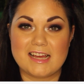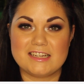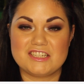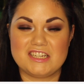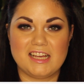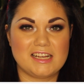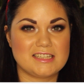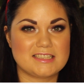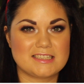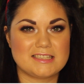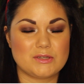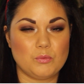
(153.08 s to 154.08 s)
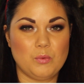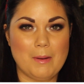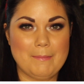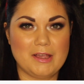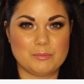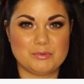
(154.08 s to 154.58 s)
and she asks,
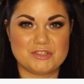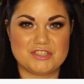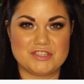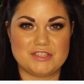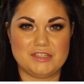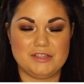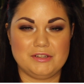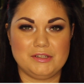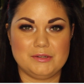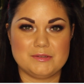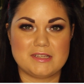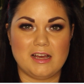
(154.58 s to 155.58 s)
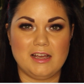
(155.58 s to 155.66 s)
what makeup brushes do you use?